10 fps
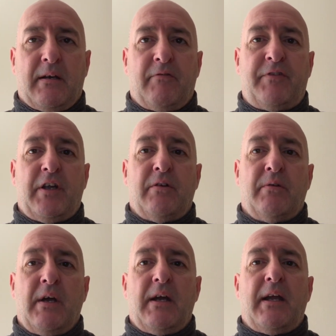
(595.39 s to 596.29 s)

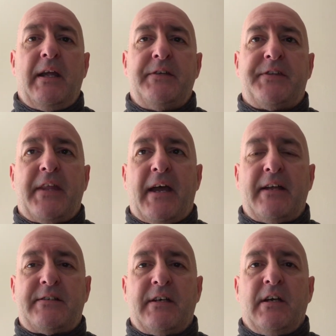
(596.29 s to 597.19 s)
view is
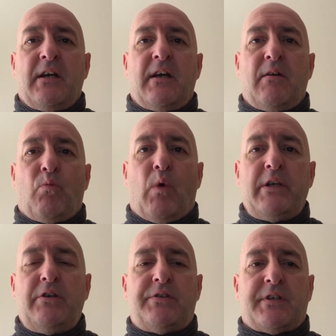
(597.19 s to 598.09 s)
that
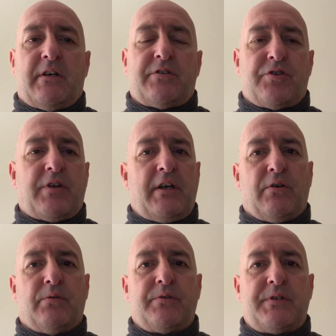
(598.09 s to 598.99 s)
when you start to train
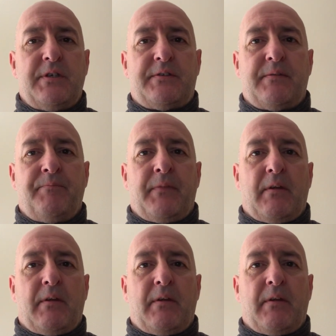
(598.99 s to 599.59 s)
horses